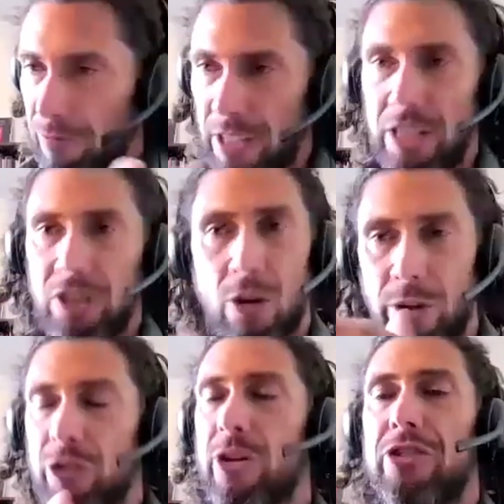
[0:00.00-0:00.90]
the
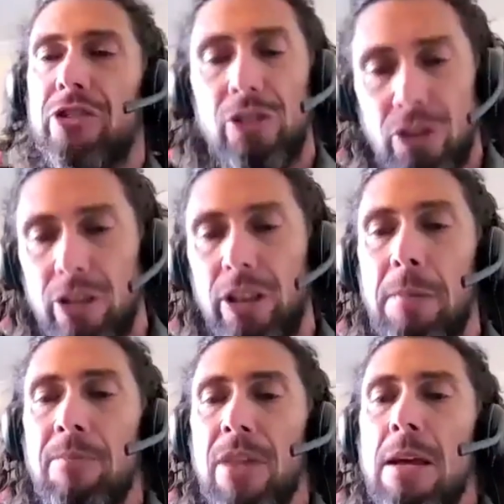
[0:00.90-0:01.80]
Stoic tradition, certainly,
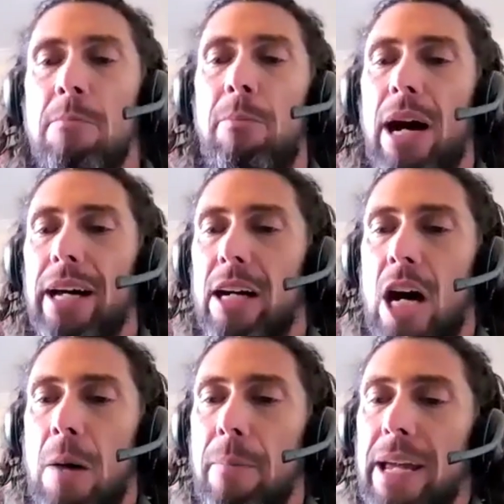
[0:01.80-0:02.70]
but
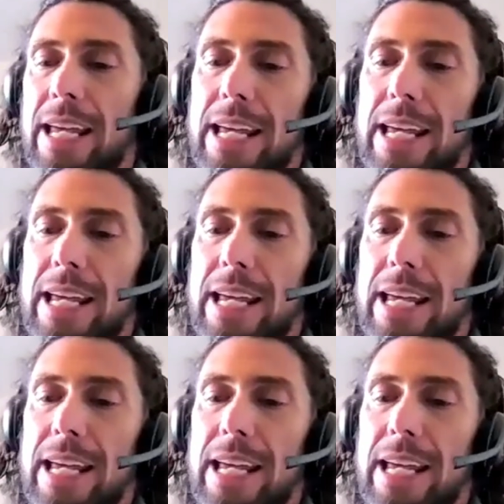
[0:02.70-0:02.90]
um